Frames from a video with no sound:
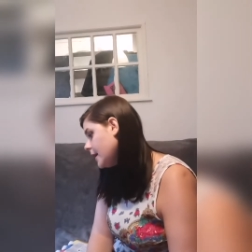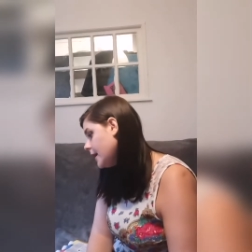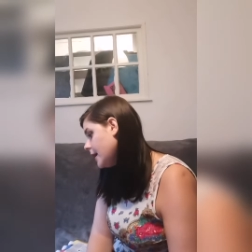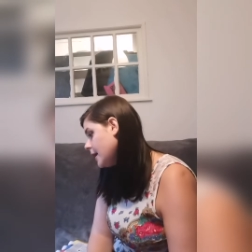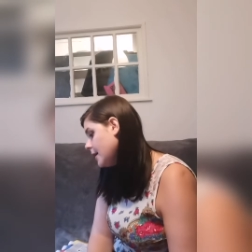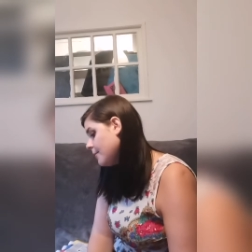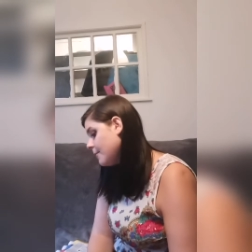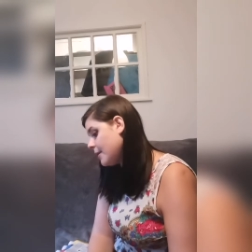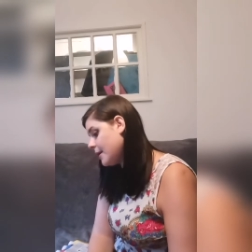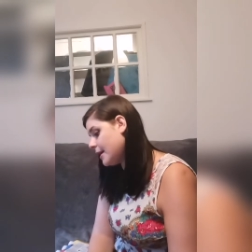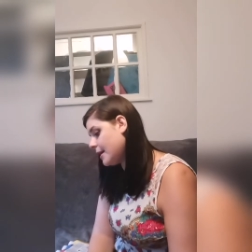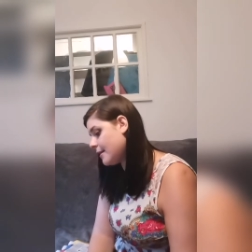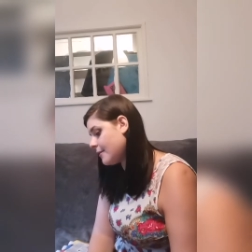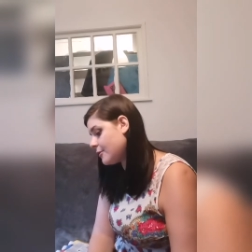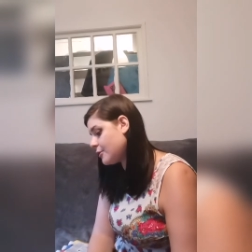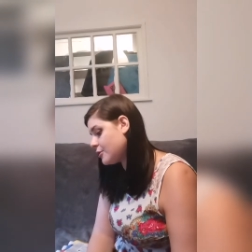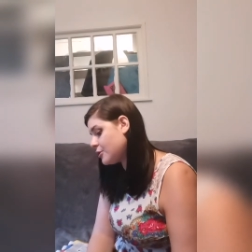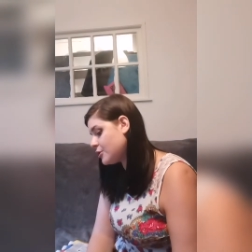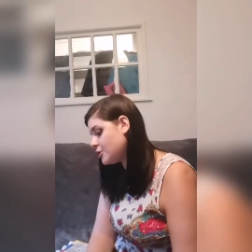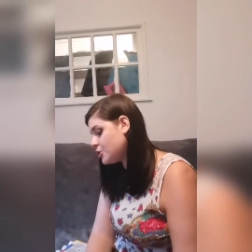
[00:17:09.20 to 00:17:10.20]
um, it,
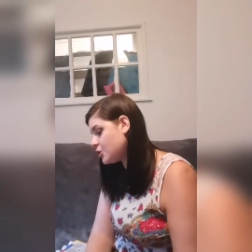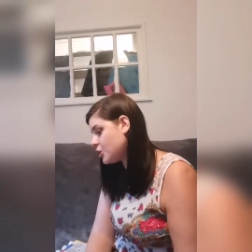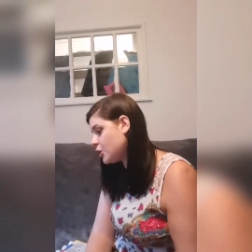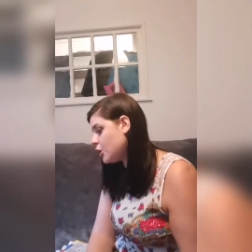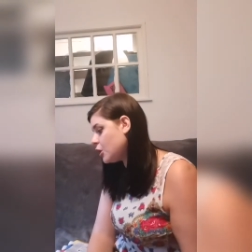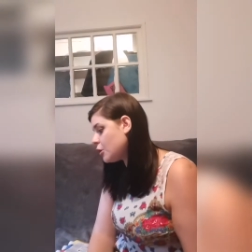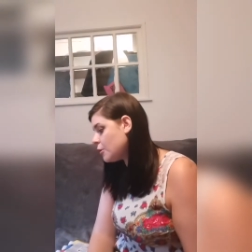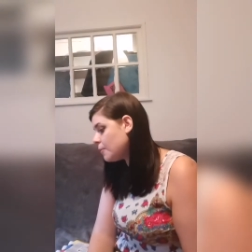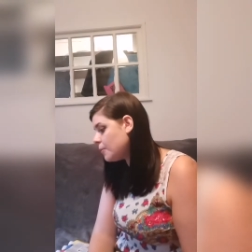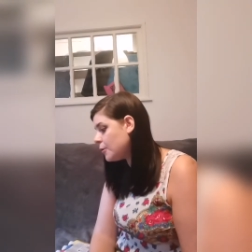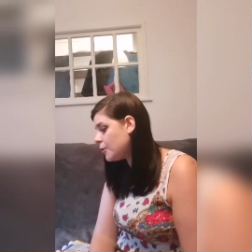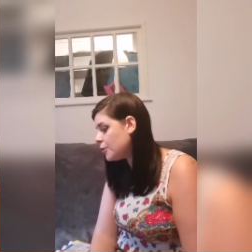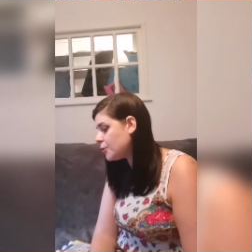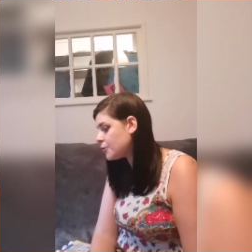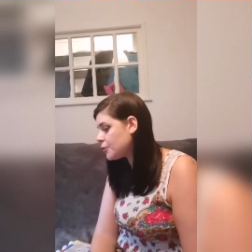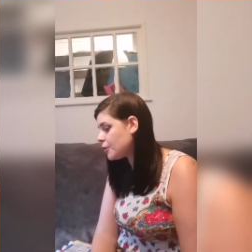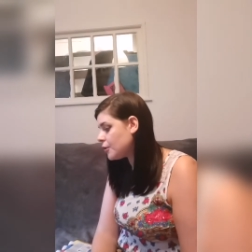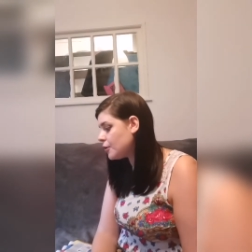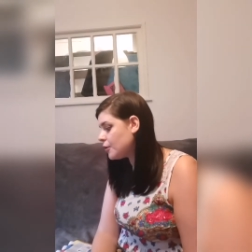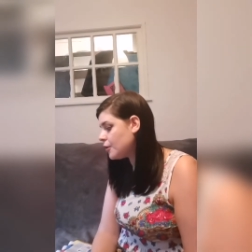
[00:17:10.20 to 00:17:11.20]
the
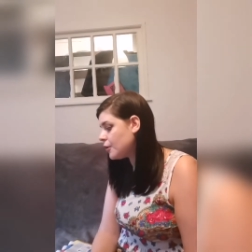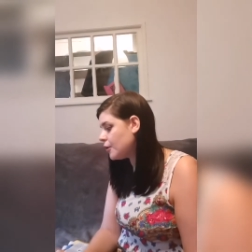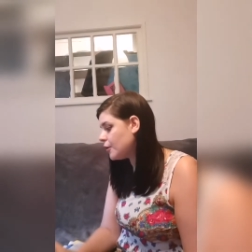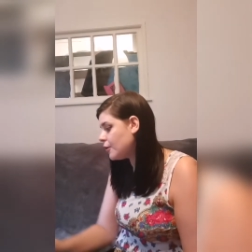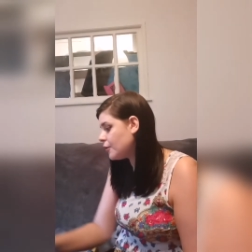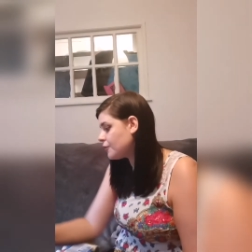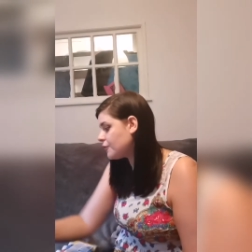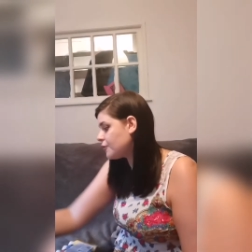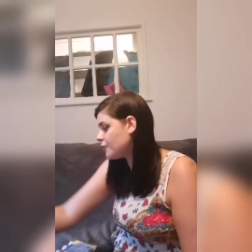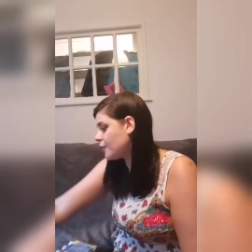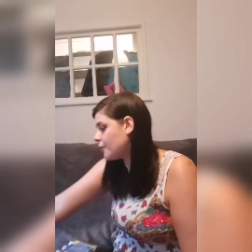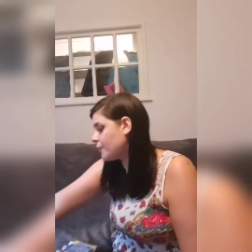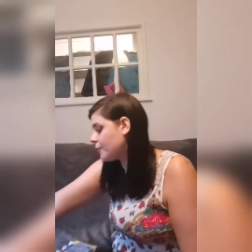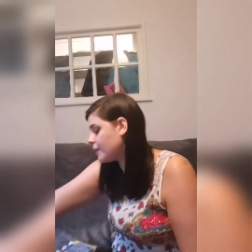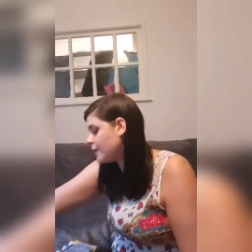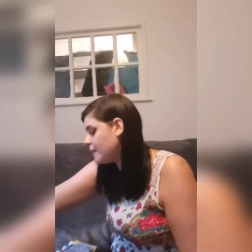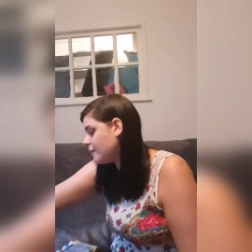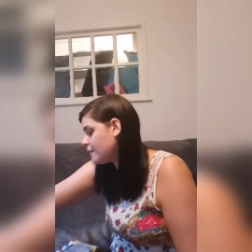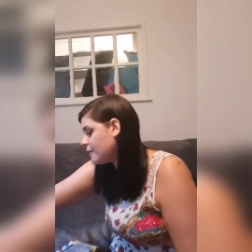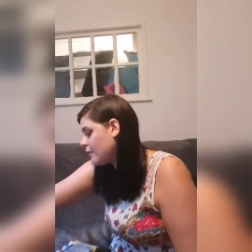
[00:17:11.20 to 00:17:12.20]
chalkboard also
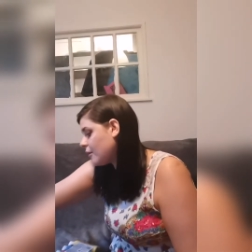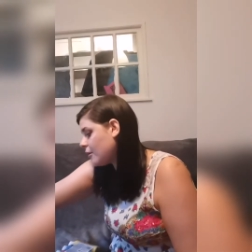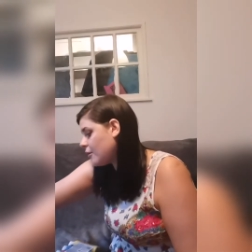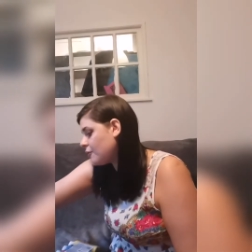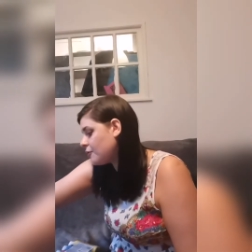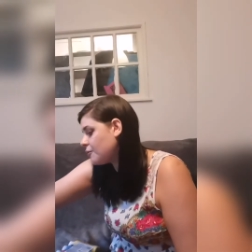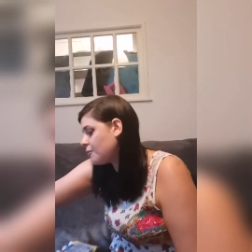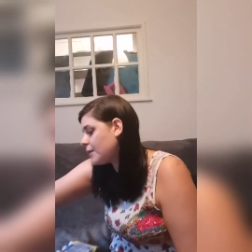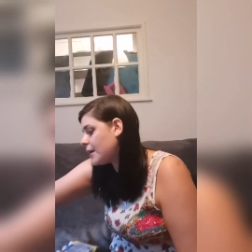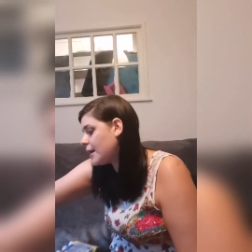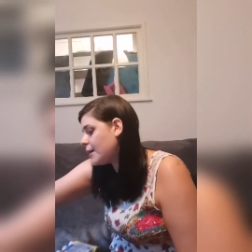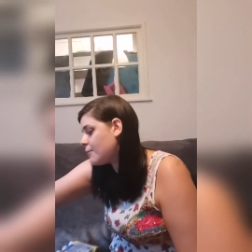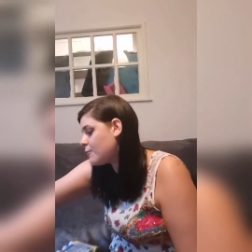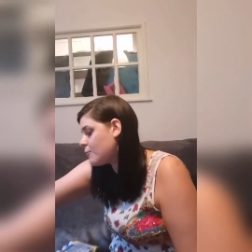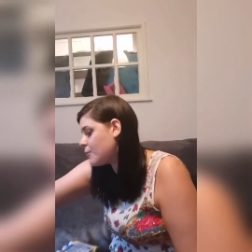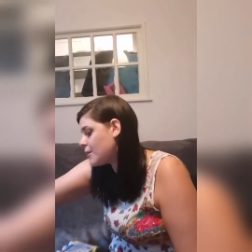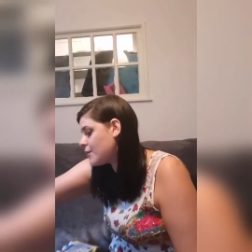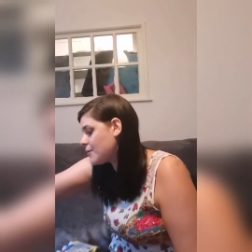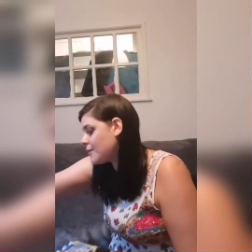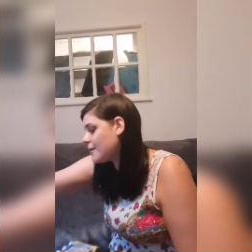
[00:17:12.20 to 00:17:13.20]
these also came
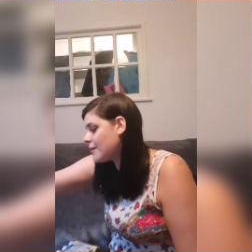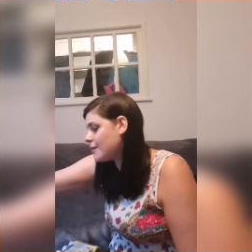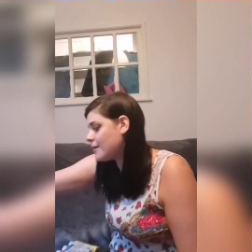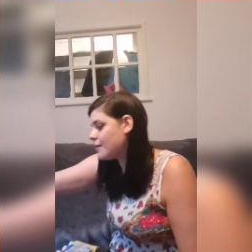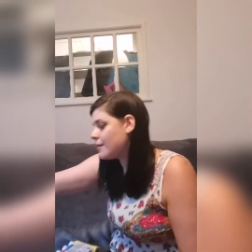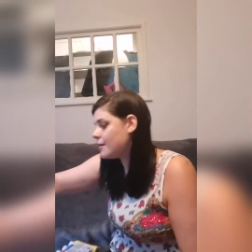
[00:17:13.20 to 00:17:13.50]
with